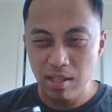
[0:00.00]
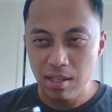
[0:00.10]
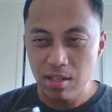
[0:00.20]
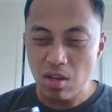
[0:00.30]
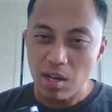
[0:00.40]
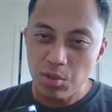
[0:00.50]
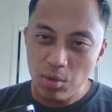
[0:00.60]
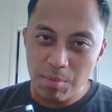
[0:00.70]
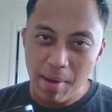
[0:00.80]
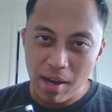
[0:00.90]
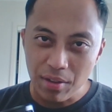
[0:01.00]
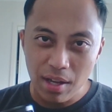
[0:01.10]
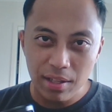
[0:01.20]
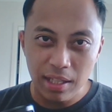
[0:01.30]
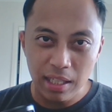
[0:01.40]
So I talked about
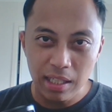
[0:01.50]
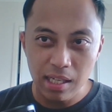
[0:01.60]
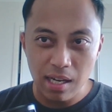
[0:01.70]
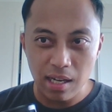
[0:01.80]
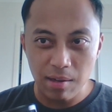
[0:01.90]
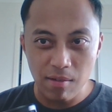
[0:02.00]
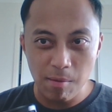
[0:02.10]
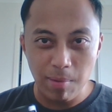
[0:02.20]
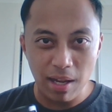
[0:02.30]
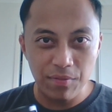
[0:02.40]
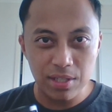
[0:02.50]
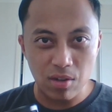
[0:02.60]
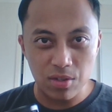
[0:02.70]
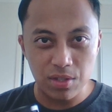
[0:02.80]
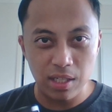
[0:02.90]
the blood
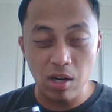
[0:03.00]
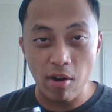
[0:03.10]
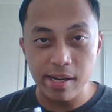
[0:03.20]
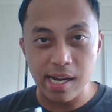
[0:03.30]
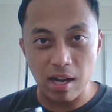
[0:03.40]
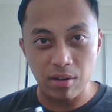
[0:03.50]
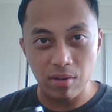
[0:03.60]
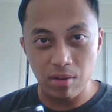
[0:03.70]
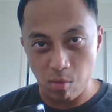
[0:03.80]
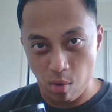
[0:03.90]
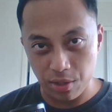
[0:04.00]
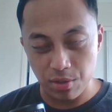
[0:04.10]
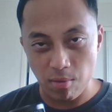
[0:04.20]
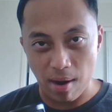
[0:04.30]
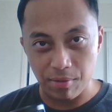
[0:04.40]
viscosity going down
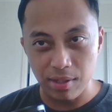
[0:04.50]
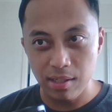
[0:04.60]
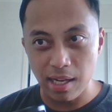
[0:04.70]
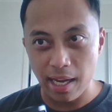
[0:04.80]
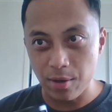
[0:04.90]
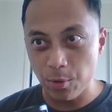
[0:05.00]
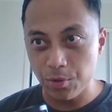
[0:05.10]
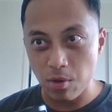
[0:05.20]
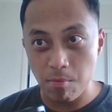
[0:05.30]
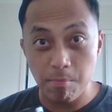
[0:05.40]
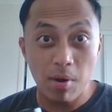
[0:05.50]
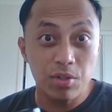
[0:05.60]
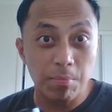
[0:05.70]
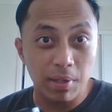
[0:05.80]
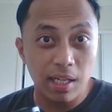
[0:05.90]
whilst grounded, and also
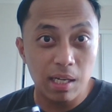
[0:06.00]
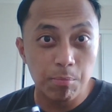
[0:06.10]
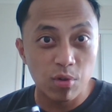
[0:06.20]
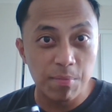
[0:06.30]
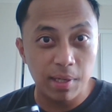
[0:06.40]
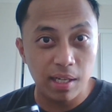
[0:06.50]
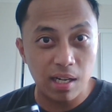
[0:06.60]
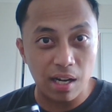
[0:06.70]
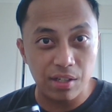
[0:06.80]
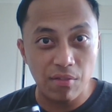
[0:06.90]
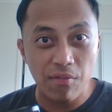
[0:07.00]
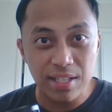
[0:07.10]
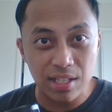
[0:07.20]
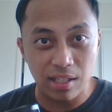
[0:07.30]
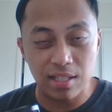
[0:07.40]
possibly an improvement in
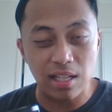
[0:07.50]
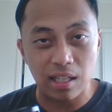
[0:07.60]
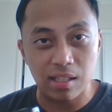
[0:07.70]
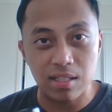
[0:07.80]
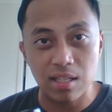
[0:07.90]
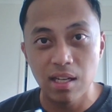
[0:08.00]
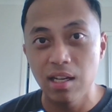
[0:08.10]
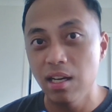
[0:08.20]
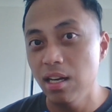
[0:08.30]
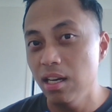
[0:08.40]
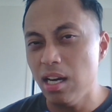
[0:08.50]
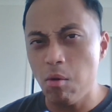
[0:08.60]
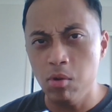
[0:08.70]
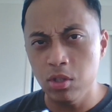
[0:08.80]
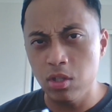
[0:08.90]
cardiovascular status.
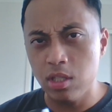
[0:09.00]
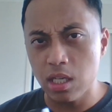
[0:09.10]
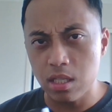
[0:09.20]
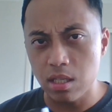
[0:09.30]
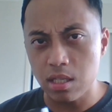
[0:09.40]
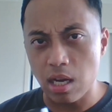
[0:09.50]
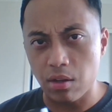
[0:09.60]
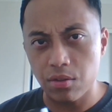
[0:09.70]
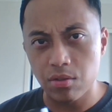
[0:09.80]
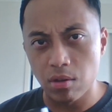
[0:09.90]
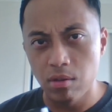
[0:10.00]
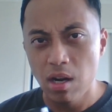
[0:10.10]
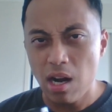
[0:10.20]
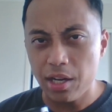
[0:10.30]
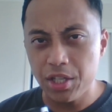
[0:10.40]
I wanted to test this out. So
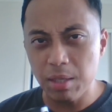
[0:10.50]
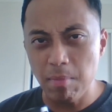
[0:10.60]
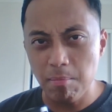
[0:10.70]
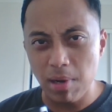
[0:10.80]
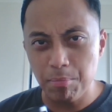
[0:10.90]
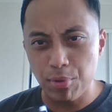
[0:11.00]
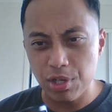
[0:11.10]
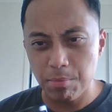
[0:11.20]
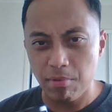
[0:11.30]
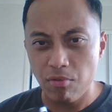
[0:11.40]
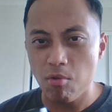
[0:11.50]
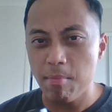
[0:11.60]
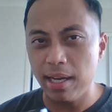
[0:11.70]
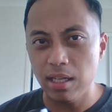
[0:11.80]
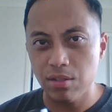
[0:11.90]
I checked my blood pressure before
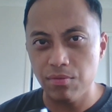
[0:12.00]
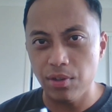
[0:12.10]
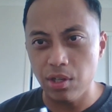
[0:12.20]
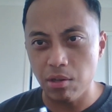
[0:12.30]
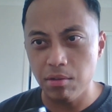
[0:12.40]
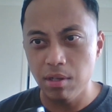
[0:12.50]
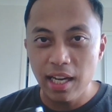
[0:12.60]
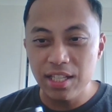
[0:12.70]
making this video.